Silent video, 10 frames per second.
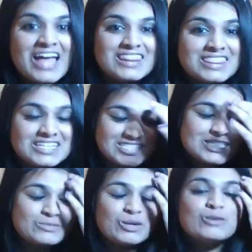This
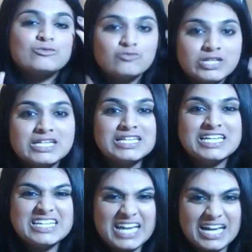is what really
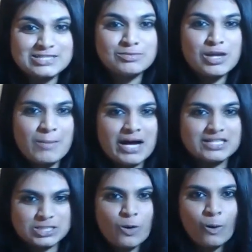gets me about
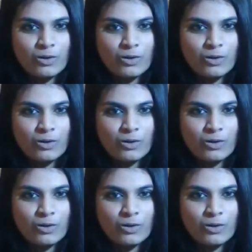this whole